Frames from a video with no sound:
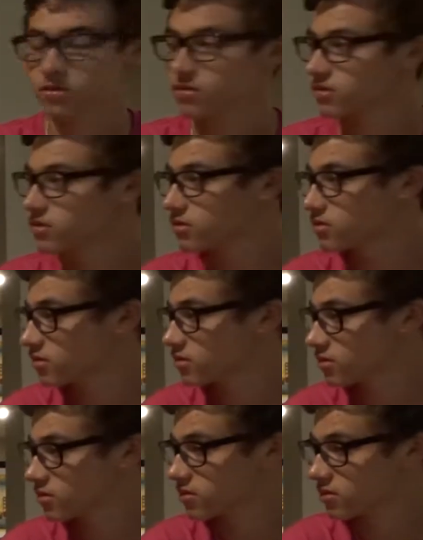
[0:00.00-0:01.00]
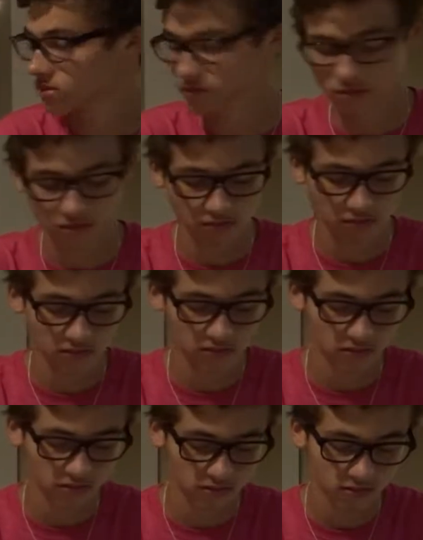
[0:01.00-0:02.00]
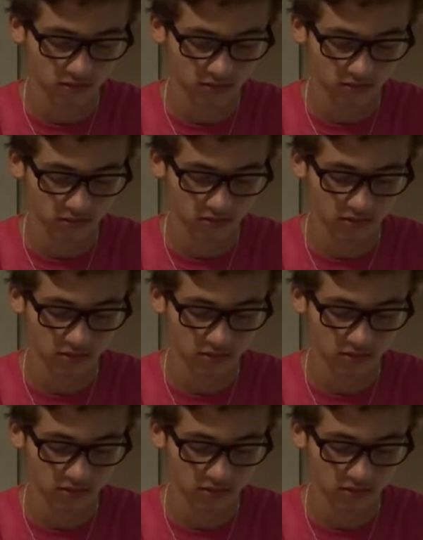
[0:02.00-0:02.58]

This person isn't speaking.